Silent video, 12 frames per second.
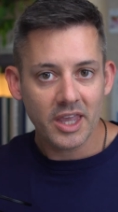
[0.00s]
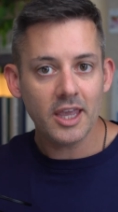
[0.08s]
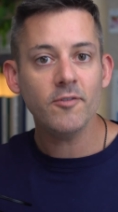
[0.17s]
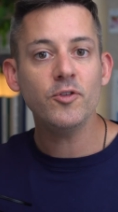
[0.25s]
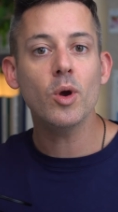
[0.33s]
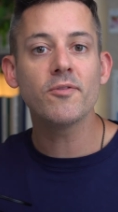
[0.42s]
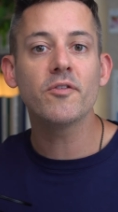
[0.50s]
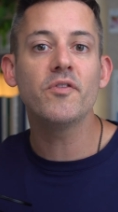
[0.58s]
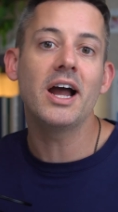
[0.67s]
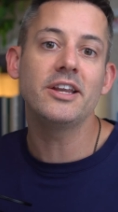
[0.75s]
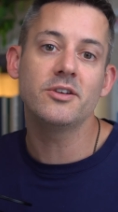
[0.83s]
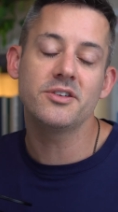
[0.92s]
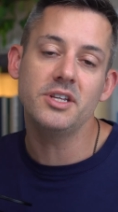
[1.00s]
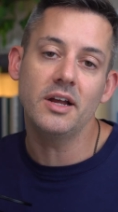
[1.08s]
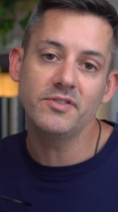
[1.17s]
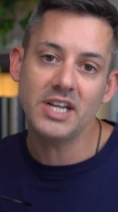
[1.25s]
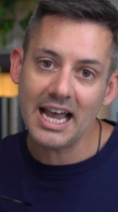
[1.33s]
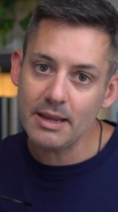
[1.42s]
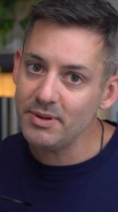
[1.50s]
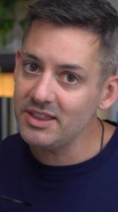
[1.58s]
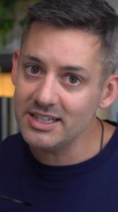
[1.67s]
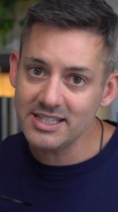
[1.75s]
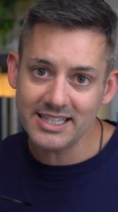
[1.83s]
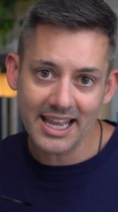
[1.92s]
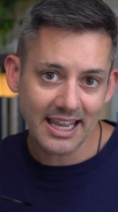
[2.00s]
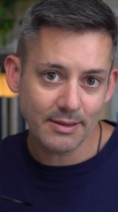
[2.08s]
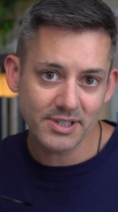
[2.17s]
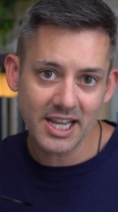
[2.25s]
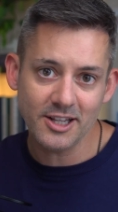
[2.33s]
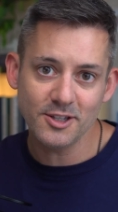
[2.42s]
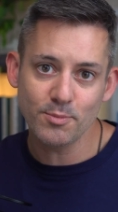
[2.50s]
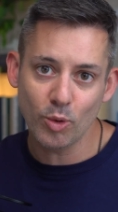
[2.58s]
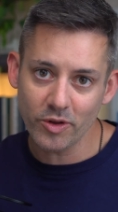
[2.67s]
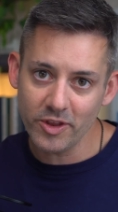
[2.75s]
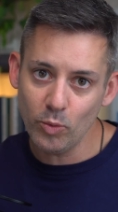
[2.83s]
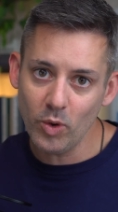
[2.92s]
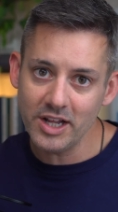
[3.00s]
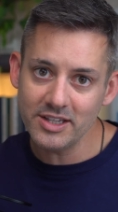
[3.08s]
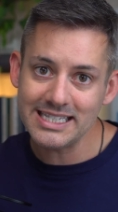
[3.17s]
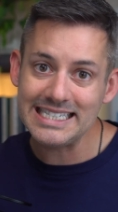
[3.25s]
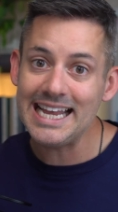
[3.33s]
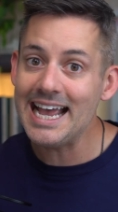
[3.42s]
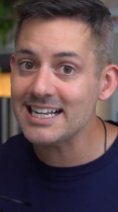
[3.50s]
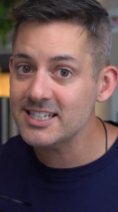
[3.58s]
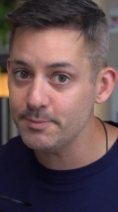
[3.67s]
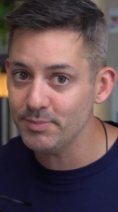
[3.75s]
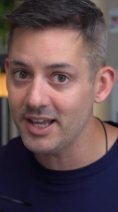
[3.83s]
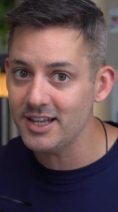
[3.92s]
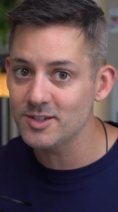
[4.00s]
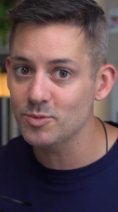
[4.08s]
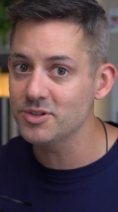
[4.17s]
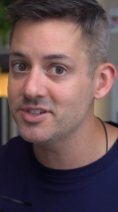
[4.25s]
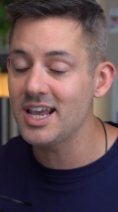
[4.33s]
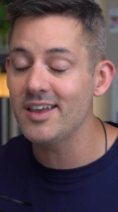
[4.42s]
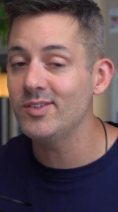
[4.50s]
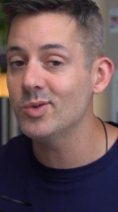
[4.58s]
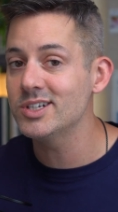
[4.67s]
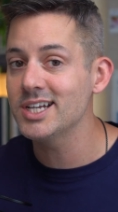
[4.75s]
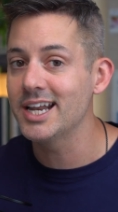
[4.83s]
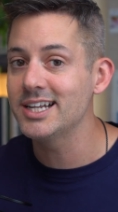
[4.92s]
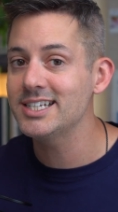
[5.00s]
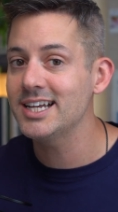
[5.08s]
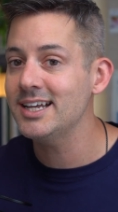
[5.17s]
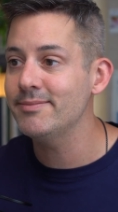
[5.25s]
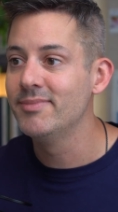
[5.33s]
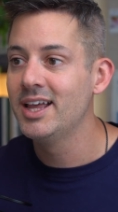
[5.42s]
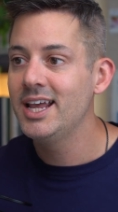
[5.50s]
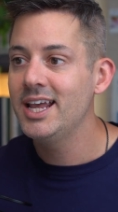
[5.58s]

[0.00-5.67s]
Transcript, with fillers: If you ever find yourself typing the same sentence more than once, Text Blaze will save you a ton of time.